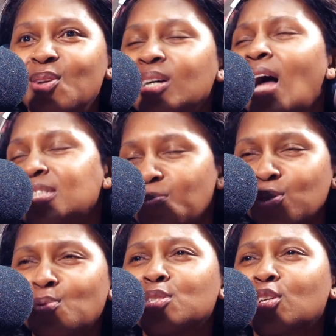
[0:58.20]
I
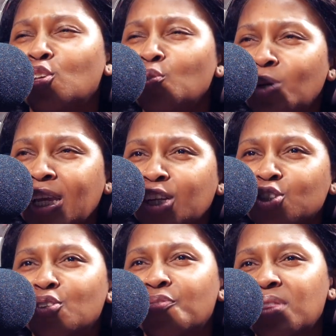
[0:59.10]
suppose it was
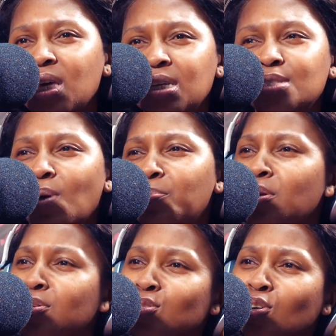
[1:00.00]
accumulation of things. My
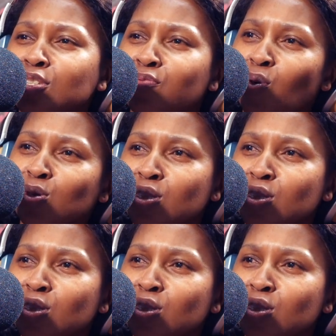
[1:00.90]
parents got divorced